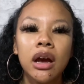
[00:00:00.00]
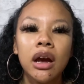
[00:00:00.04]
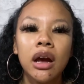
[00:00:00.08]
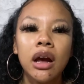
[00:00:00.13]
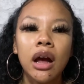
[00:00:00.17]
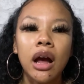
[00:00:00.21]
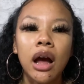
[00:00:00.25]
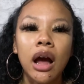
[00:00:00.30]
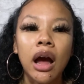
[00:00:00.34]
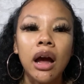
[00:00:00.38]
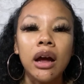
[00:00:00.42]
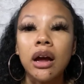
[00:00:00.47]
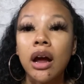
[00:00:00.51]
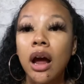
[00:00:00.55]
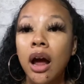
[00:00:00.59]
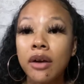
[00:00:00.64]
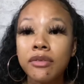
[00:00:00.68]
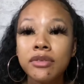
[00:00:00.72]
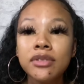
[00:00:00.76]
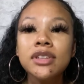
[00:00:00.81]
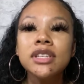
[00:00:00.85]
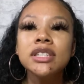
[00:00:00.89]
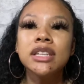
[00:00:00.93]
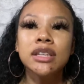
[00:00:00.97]
I
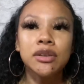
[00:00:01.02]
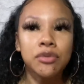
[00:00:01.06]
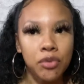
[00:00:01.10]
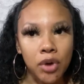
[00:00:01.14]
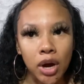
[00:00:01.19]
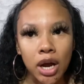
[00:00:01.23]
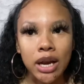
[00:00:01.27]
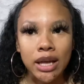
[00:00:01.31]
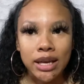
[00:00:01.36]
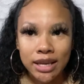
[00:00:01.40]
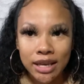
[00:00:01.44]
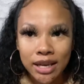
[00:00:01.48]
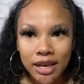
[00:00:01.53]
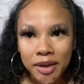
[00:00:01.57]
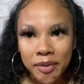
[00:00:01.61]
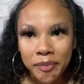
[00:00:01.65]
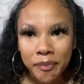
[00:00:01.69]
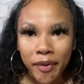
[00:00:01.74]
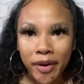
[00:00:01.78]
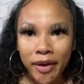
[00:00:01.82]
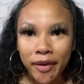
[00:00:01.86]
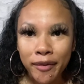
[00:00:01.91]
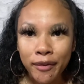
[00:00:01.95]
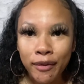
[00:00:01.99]
obviously want to keep
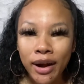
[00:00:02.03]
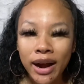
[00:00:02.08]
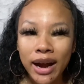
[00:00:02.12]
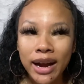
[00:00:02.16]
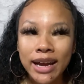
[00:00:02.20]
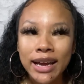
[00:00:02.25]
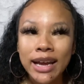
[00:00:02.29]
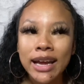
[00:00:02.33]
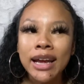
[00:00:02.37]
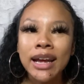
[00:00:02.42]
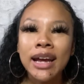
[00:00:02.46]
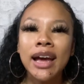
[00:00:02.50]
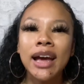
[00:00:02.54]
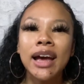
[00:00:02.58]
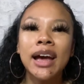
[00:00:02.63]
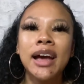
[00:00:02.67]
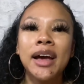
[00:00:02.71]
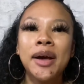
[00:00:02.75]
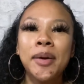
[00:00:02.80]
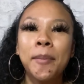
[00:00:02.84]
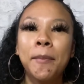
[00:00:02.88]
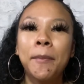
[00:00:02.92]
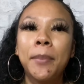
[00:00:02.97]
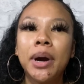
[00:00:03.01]
it, right?
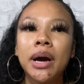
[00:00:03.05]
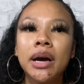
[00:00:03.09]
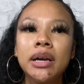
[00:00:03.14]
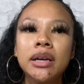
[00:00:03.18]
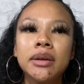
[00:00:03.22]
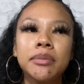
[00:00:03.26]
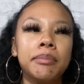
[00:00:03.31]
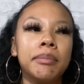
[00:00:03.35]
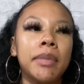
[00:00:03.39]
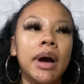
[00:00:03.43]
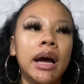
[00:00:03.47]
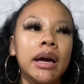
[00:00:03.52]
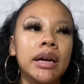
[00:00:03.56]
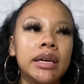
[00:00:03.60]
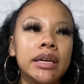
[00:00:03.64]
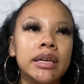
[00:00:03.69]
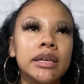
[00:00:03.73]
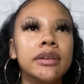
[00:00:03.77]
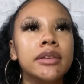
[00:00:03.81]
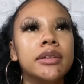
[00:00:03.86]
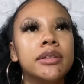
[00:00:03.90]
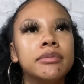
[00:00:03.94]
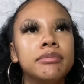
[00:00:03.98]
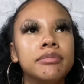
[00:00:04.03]
But
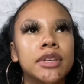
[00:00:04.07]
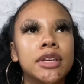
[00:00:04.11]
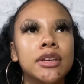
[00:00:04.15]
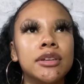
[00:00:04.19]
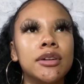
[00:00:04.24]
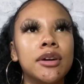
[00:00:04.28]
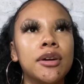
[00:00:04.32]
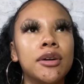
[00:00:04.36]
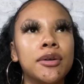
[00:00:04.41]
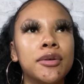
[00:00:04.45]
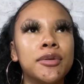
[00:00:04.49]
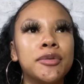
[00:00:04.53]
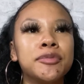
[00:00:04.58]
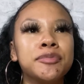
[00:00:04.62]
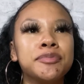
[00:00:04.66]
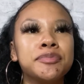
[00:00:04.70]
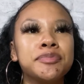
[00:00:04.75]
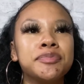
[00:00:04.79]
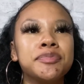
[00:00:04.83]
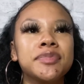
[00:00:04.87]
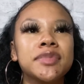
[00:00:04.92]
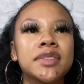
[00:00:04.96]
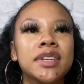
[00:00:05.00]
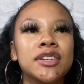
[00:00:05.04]
my,
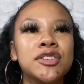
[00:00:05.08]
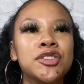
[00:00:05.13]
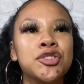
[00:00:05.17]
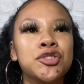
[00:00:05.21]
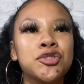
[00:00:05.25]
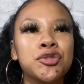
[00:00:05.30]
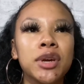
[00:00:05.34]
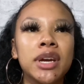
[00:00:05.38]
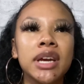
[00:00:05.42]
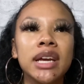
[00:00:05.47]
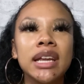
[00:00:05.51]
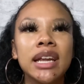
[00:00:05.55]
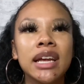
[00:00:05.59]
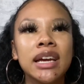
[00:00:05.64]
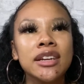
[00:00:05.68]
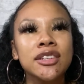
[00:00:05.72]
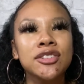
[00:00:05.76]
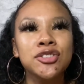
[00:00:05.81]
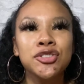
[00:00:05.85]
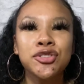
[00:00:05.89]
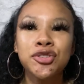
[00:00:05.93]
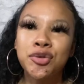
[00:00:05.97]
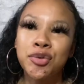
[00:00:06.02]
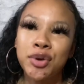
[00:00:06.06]
straight edge
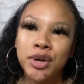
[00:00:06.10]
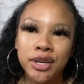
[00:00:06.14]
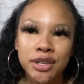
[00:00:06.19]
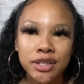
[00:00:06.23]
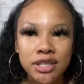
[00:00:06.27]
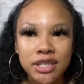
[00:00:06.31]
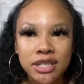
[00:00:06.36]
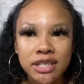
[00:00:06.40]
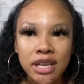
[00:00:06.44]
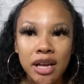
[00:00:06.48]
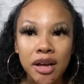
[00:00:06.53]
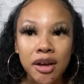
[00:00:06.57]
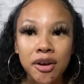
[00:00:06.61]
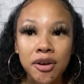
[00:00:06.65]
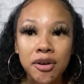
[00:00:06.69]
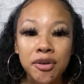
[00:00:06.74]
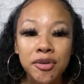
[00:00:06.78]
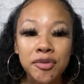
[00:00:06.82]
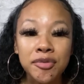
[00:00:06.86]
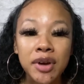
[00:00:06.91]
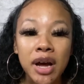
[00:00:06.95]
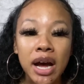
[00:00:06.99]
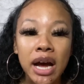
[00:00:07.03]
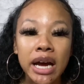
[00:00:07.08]
square self,
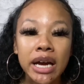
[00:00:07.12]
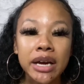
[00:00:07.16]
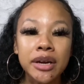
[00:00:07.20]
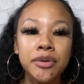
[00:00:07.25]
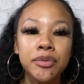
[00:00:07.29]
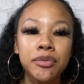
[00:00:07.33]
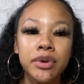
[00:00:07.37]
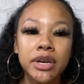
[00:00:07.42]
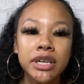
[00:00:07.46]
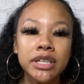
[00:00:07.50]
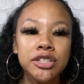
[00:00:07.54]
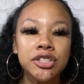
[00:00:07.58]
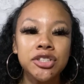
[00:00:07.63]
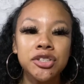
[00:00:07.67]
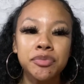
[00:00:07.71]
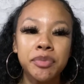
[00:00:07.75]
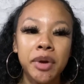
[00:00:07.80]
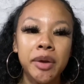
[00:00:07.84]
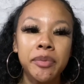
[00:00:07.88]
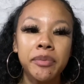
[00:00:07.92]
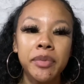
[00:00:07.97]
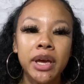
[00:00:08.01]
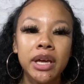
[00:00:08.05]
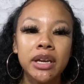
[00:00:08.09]
I went to my
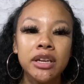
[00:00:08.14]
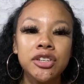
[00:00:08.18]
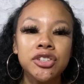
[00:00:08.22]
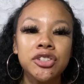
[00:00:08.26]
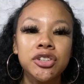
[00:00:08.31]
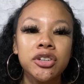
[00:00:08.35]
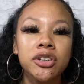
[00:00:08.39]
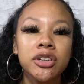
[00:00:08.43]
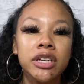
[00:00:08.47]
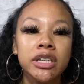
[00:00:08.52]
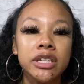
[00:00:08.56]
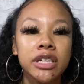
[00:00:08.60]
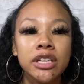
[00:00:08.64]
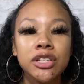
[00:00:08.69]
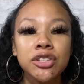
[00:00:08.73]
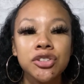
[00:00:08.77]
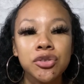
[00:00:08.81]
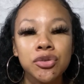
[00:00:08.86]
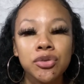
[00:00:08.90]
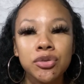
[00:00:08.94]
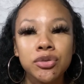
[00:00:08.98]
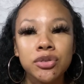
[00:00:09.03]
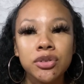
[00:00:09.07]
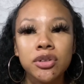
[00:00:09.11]
manager and I
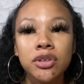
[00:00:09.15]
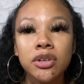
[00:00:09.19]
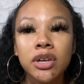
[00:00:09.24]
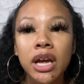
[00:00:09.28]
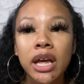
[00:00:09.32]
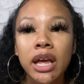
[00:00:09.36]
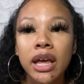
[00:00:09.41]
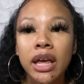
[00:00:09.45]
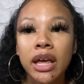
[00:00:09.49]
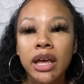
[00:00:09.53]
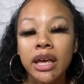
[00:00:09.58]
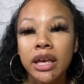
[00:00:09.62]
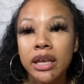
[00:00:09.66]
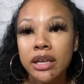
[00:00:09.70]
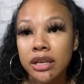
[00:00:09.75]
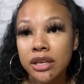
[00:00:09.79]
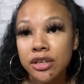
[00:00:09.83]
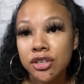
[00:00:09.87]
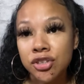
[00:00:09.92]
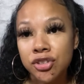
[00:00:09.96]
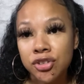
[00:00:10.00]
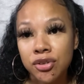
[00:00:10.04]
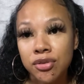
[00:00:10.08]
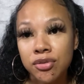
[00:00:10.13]
told her and I
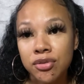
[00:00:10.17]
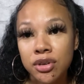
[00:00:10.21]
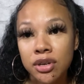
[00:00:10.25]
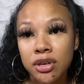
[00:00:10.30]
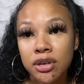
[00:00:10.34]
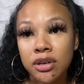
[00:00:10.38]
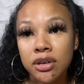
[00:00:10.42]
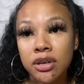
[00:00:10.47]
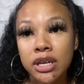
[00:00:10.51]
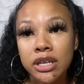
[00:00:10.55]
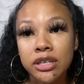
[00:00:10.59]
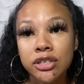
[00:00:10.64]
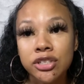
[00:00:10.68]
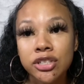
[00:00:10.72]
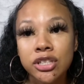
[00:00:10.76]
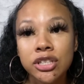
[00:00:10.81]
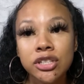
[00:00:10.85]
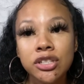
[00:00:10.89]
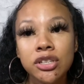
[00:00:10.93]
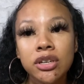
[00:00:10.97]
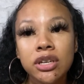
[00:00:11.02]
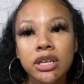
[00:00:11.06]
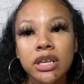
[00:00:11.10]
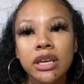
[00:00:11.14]
showed her and she
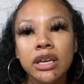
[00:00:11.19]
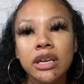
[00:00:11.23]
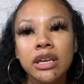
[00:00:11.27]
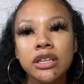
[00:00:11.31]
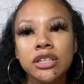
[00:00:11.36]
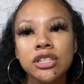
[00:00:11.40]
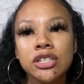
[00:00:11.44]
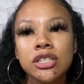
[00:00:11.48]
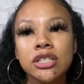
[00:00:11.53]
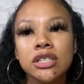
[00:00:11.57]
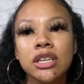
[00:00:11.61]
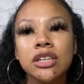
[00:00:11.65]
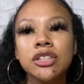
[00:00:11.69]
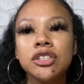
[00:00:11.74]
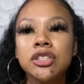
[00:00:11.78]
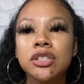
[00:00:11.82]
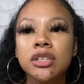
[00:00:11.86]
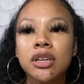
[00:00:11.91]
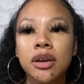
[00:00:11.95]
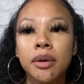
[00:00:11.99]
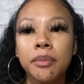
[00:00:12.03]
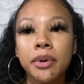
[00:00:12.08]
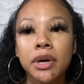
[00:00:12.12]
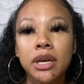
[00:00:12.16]
took it. She said she's
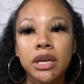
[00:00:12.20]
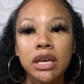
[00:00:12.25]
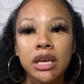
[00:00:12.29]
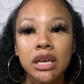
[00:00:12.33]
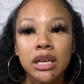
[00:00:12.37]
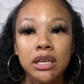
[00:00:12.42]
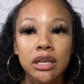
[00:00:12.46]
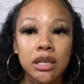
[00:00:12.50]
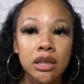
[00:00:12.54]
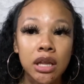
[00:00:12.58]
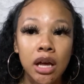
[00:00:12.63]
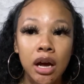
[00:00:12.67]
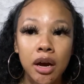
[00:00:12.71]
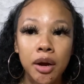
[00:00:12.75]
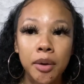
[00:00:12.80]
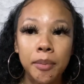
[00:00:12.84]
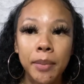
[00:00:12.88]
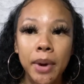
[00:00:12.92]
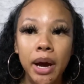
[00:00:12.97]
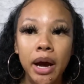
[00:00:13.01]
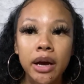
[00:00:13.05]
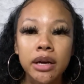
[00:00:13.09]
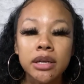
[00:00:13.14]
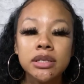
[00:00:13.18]
going to put it in a
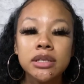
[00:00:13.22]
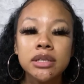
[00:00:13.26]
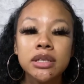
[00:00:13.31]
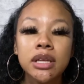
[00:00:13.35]
lockbox.